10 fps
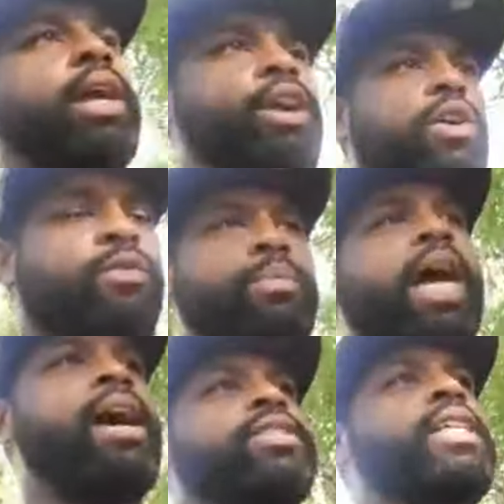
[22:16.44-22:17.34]
Errol from the
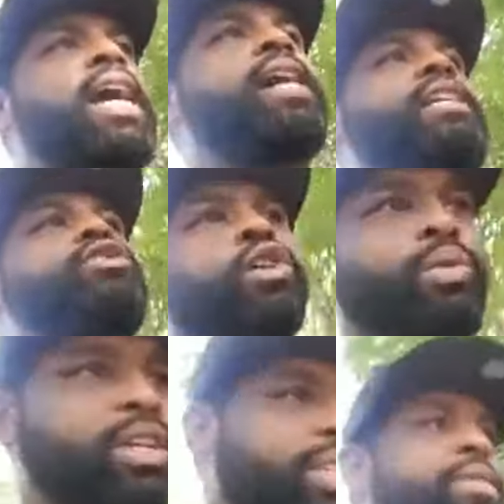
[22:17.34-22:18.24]
outside. He's going to
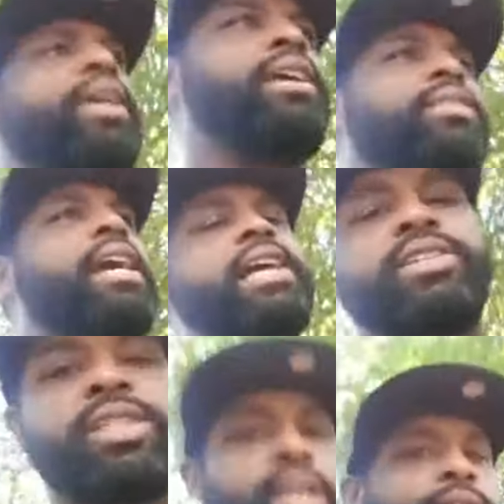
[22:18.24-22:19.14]
want to stay on the inside and
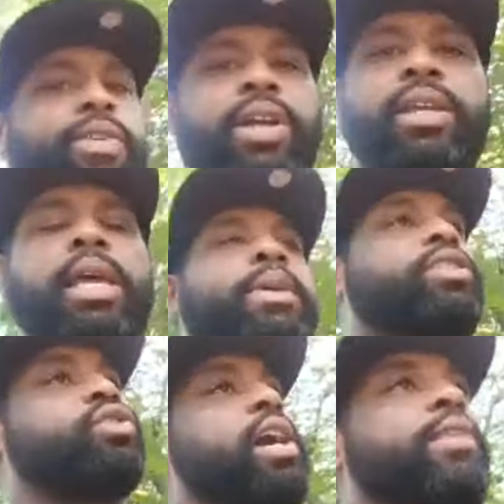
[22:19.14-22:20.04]
just say, fuck it. Let me
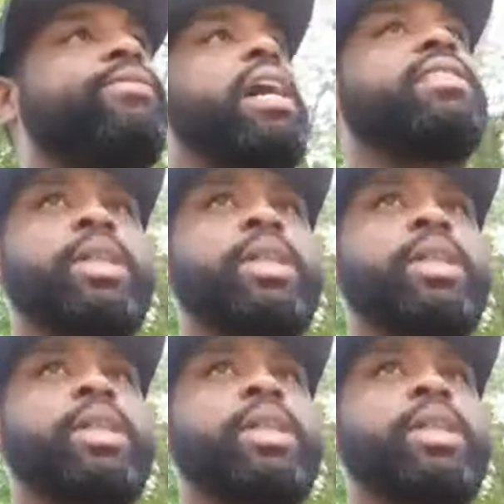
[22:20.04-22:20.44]
just try to find